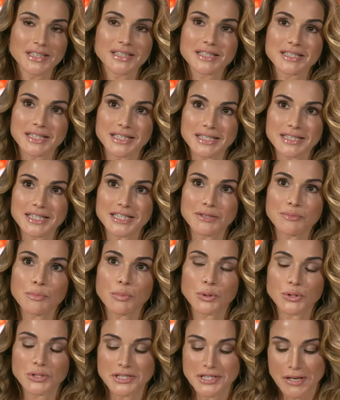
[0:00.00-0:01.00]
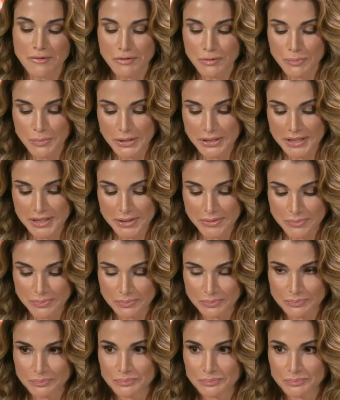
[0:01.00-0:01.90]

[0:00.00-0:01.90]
16.7 billion.